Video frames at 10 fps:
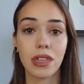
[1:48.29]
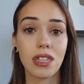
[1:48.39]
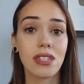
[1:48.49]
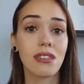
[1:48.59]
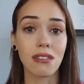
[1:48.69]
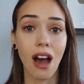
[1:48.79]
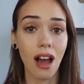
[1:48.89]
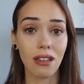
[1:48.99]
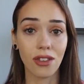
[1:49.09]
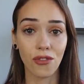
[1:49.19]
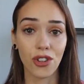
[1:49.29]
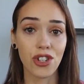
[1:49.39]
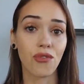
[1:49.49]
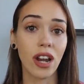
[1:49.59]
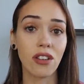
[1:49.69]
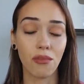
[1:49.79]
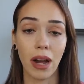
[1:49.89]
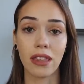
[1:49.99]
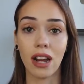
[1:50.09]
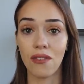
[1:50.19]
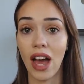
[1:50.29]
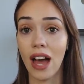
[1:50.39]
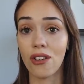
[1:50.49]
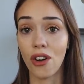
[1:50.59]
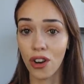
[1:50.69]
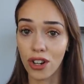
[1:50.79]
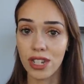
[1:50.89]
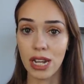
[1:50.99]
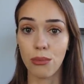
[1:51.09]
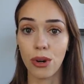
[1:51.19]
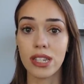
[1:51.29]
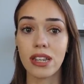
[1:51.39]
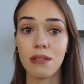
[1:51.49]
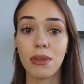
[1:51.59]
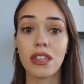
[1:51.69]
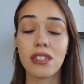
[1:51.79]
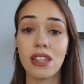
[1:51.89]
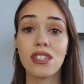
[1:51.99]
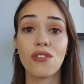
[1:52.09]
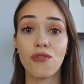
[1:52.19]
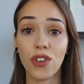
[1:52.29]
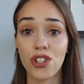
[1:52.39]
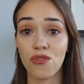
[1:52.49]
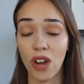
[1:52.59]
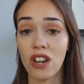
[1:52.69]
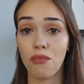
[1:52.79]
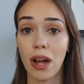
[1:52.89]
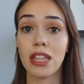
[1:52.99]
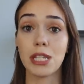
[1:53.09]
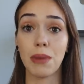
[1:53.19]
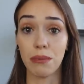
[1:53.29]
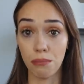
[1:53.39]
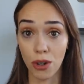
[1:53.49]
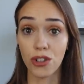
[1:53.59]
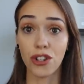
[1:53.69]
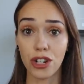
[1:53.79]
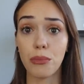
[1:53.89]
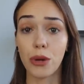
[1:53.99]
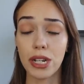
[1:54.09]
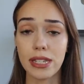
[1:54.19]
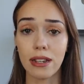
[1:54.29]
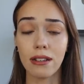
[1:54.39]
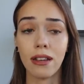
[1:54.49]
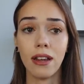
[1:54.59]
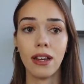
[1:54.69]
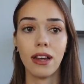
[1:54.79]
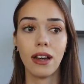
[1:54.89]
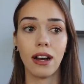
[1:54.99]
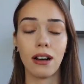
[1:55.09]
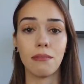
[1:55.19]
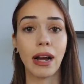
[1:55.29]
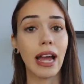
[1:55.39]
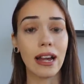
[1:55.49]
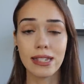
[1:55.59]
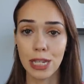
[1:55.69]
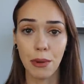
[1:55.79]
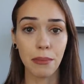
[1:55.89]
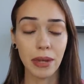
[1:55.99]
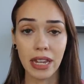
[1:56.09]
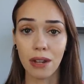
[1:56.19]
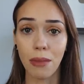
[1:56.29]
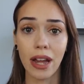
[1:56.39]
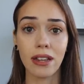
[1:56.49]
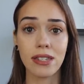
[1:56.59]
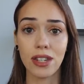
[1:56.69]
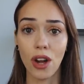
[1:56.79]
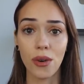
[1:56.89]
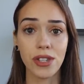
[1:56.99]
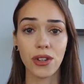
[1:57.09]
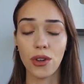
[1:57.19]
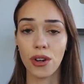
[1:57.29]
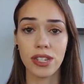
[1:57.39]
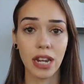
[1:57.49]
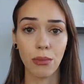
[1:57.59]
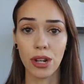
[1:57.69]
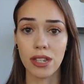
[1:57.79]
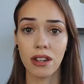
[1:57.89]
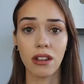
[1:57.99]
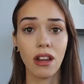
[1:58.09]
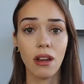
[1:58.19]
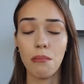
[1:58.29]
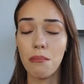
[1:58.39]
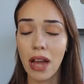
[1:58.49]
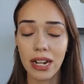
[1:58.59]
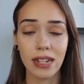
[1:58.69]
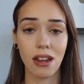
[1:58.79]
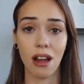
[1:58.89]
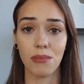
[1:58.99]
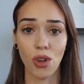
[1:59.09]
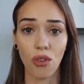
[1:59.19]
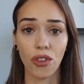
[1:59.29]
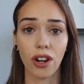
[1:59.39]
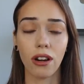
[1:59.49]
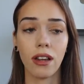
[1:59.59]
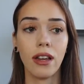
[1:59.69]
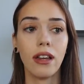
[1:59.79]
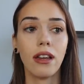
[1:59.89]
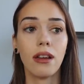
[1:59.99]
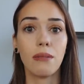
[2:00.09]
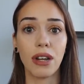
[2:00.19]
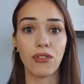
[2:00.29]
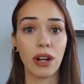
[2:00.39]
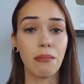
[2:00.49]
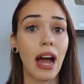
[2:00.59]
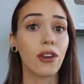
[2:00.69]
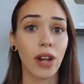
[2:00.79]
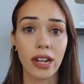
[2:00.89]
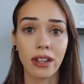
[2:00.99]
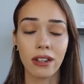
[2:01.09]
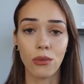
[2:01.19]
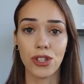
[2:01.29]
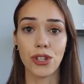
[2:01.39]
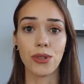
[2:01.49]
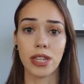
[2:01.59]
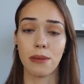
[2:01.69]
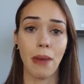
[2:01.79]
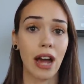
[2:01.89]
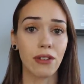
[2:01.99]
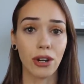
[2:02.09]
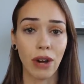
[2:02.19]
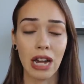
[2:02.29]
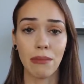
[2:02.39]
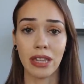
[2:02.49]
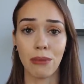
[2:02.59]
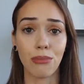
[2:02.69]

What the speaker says: This is not the first friend of mine that I've had hurt in prison, but this is the first friend of mine that's been murdered in prison. My ex has been beaten by COs in New York State Prison many times over. My friend Matt Grannon was used as a battering ram, and they